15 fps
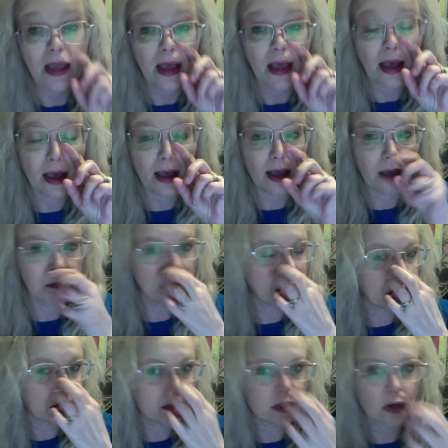
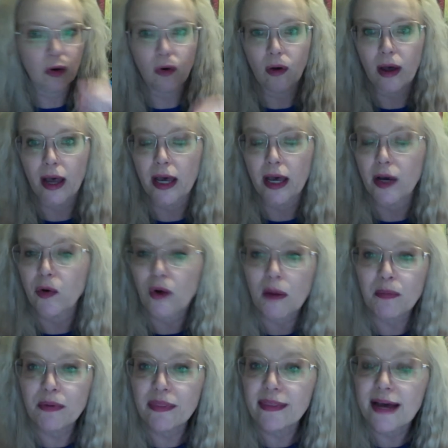And so I grew up
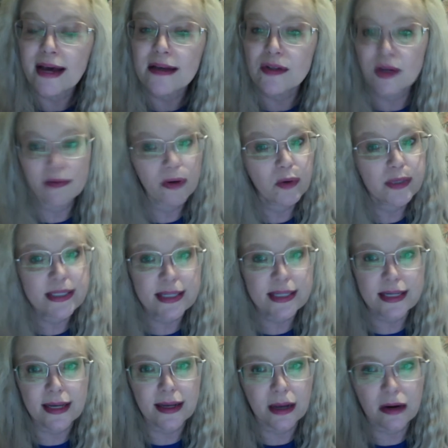with that. So I've always
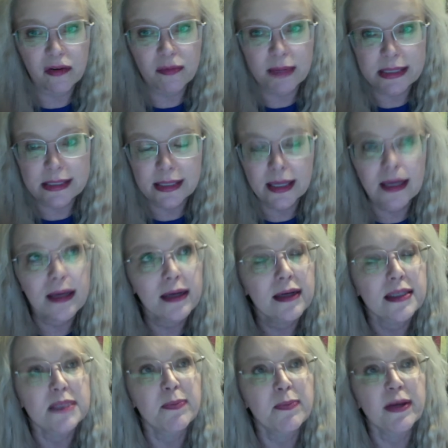taken care of skin,
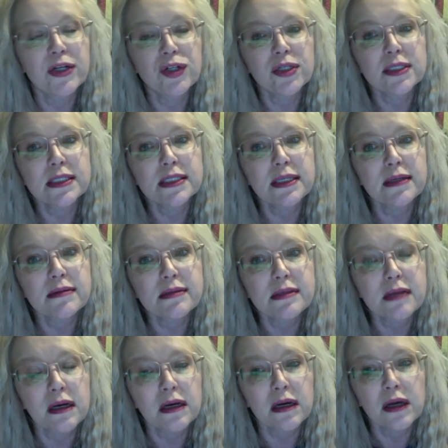especially since
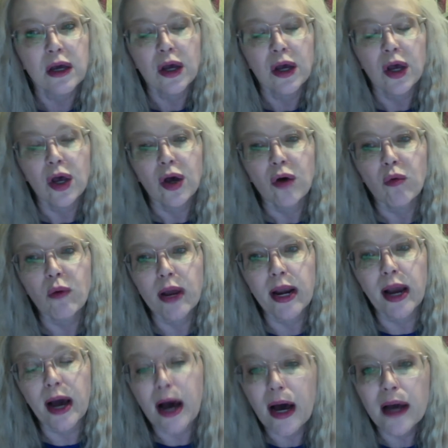when
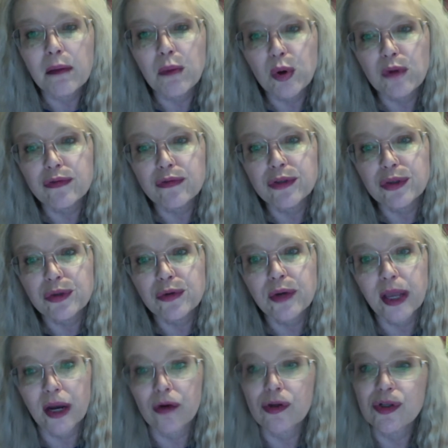I moved to
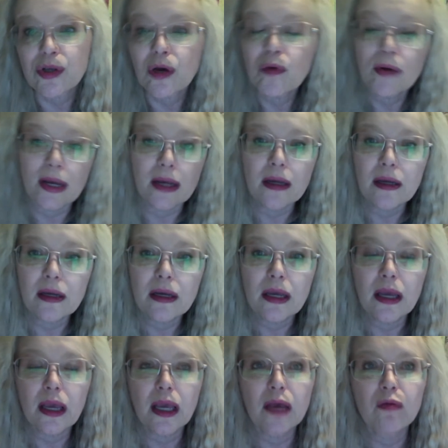Arizona,
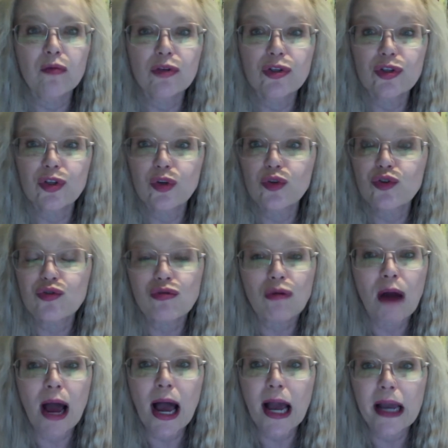it was so
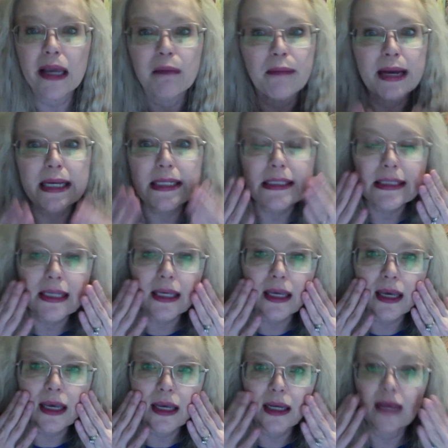dry. My
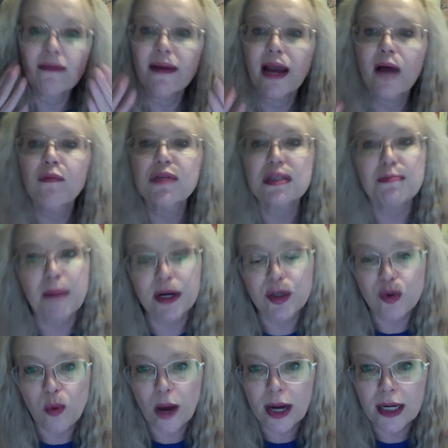skin, even I was in my
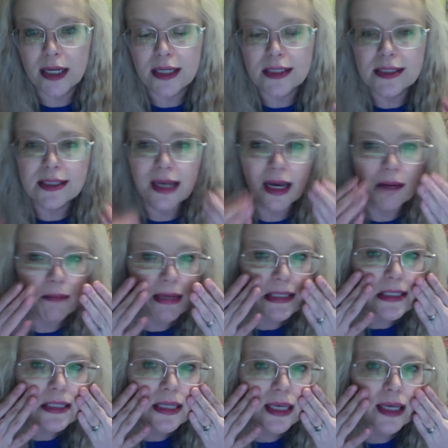20s, and my
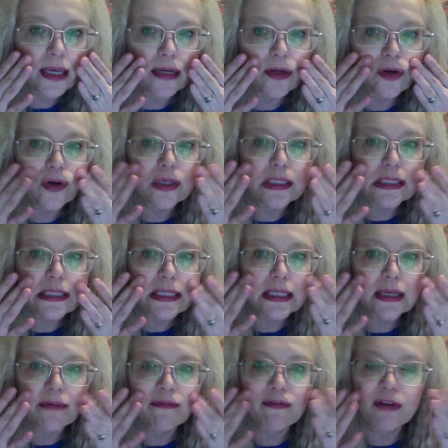skin, you could see
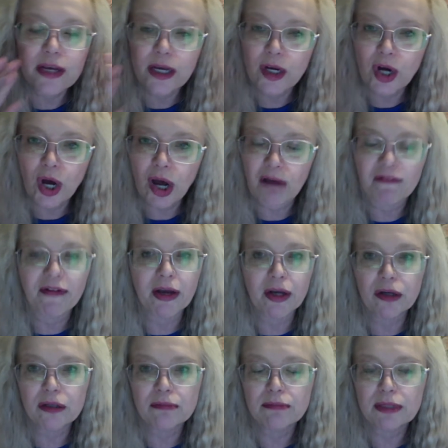it flake off. I
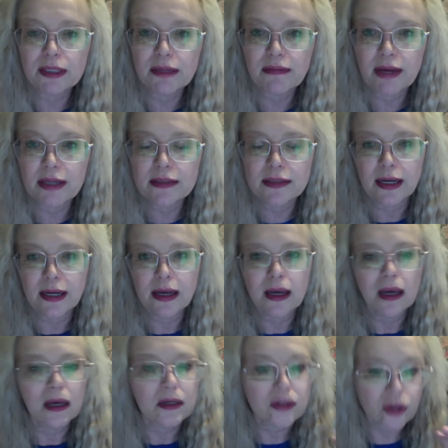couldn't believe it.
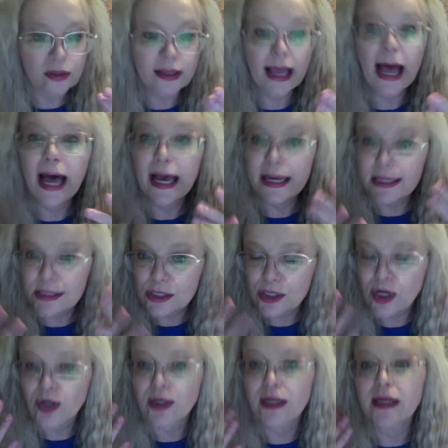So I
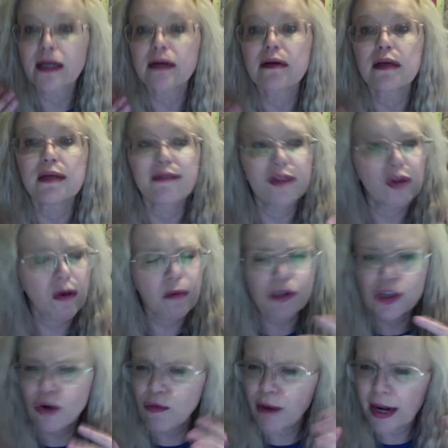started, even though I was
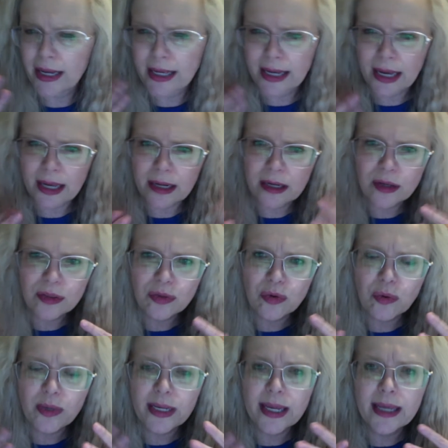already kind of
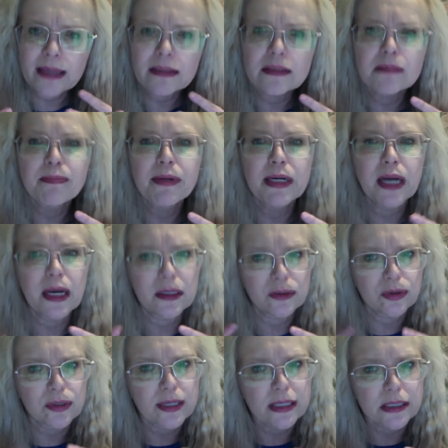doing it, but not to
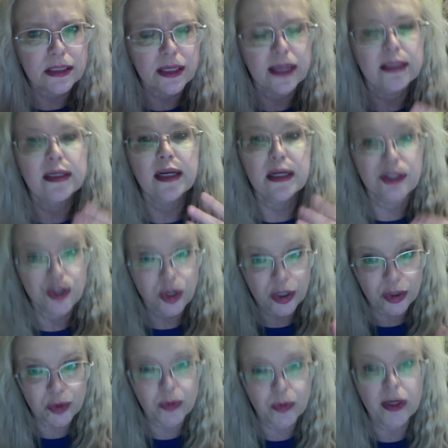the extent that I
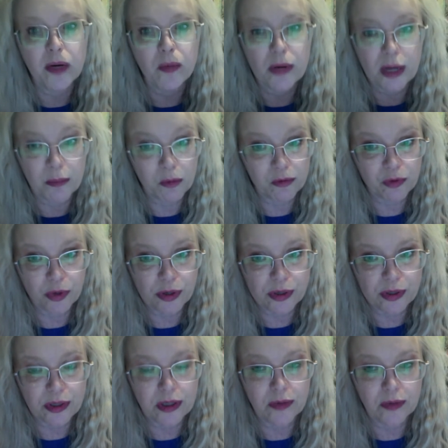started doing it when I moved to
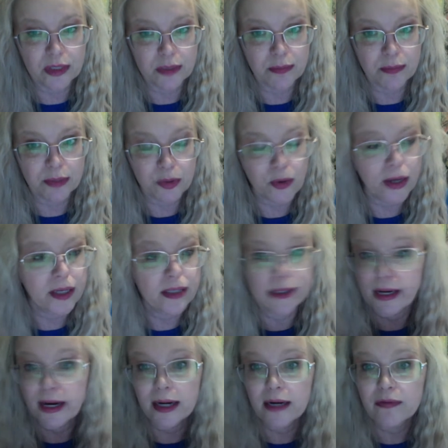Arizona. I was in my 20s,
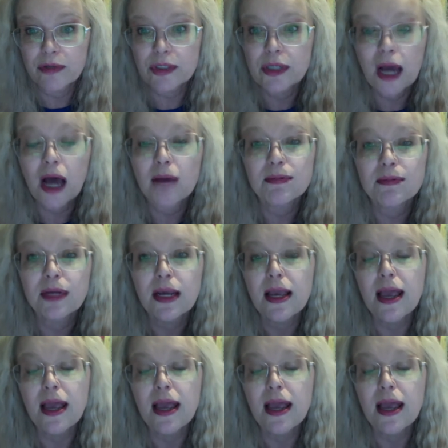and I never stopped.